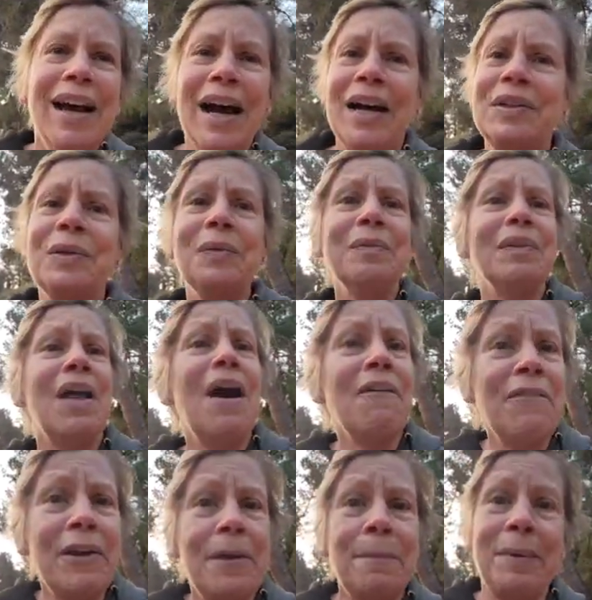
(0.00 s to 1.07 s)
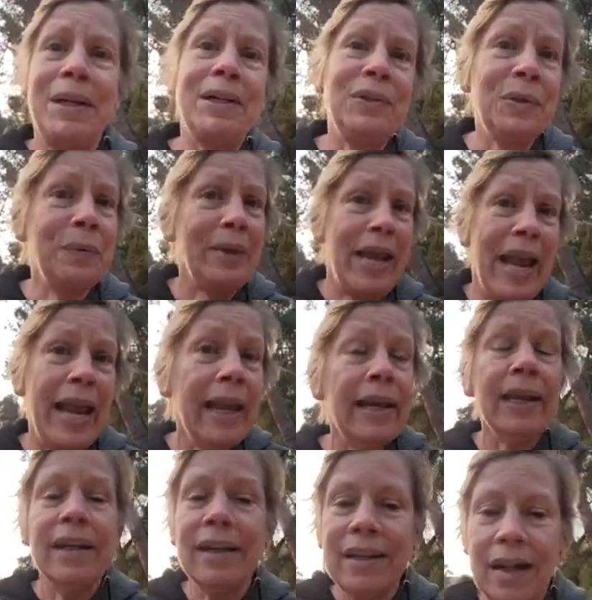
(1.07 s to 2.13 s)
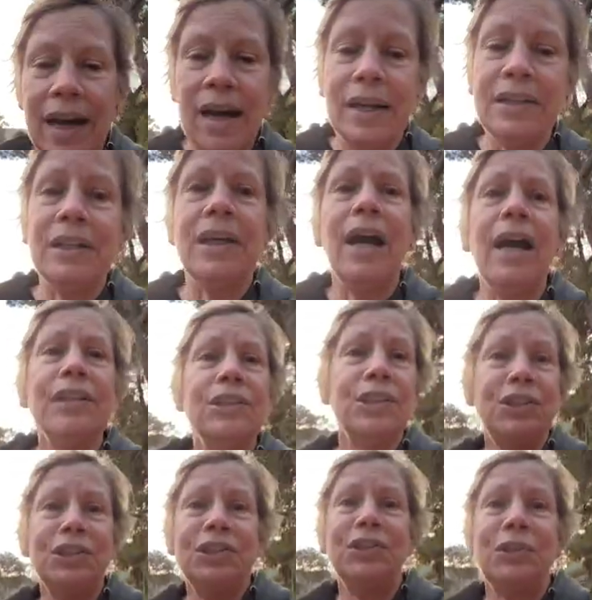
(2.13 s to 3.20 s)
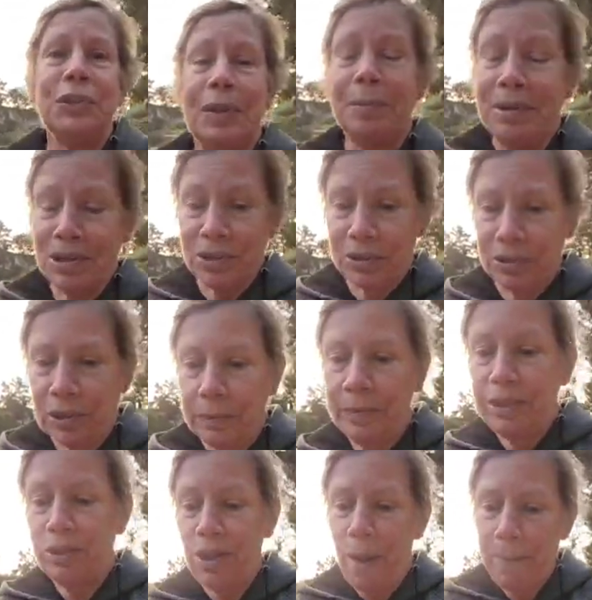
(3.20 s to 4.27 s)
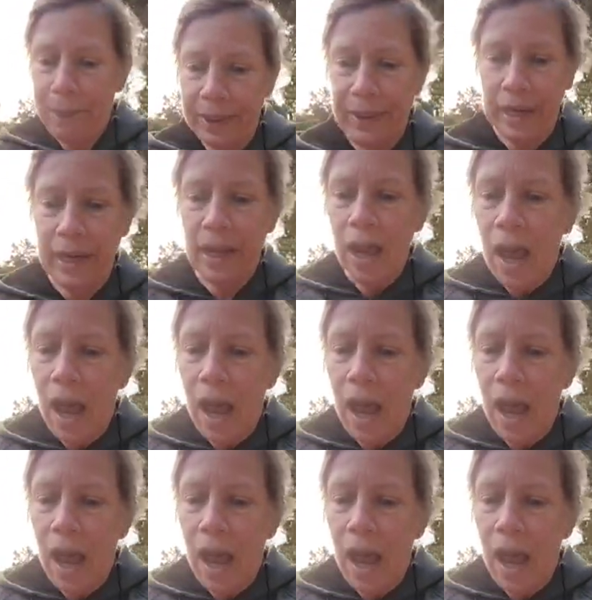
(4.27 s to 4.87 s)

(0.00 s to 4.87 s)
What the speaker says: I don't love it, but I don't hate it. I just enjoy Mr. Louie's company.